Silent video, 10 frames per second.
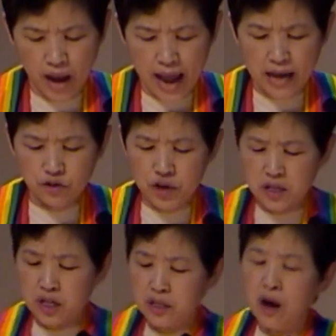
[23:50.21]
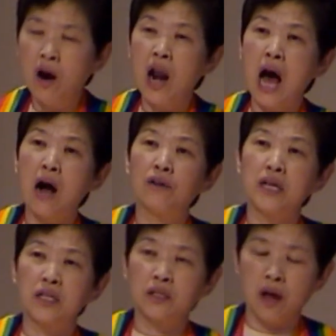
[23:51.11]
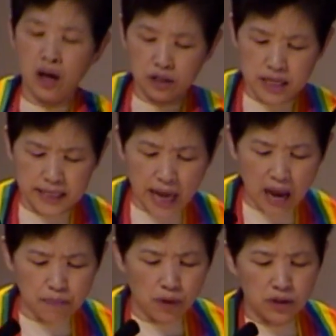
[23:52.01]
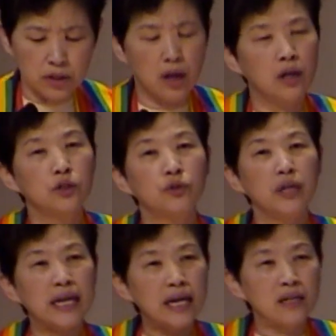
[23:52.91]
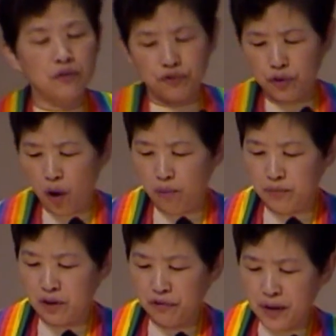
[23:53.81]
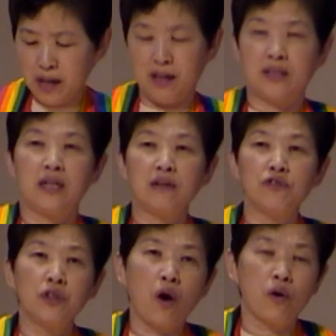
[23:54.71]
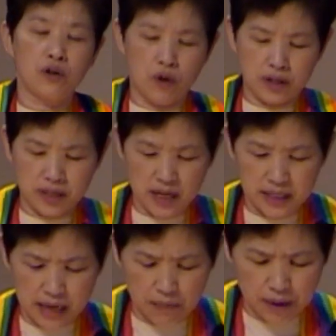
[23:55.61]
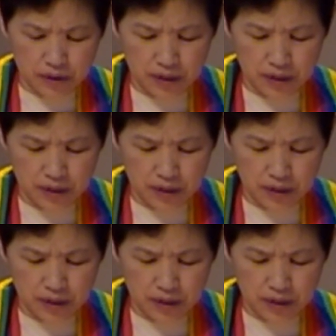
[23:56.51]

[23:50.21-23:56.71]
And Jesus allowed his disciples to eat from the field, even though it was Sabbath.